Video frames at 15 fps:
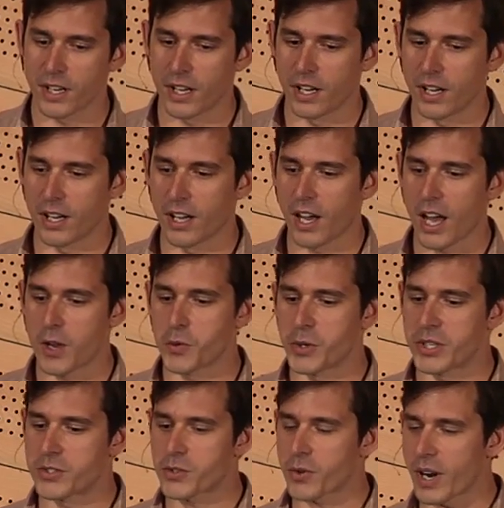I
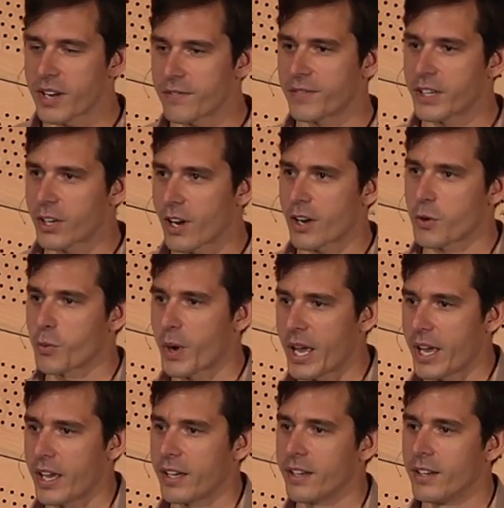would try to figure out a
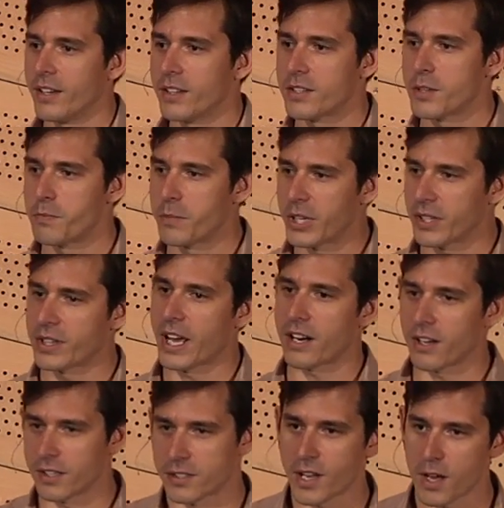way to build that
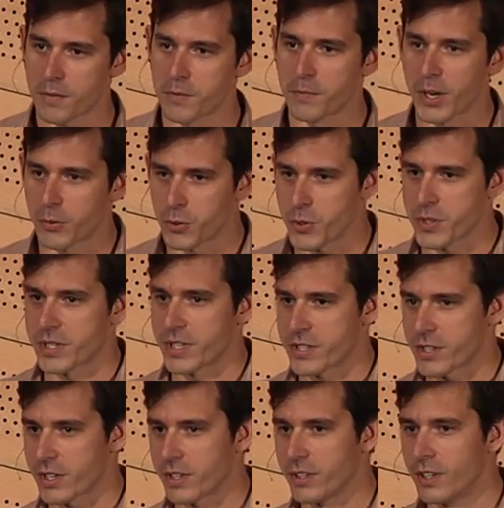on top of my rules
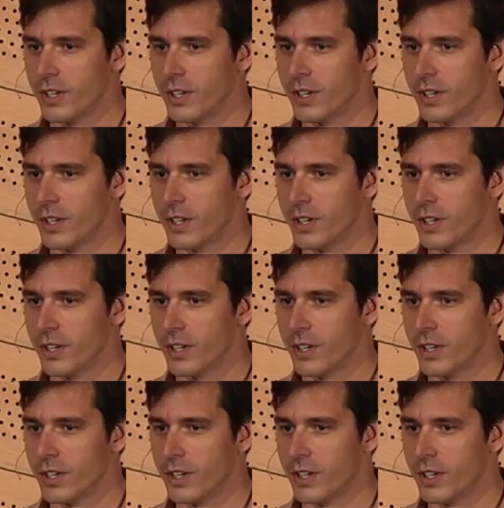engine,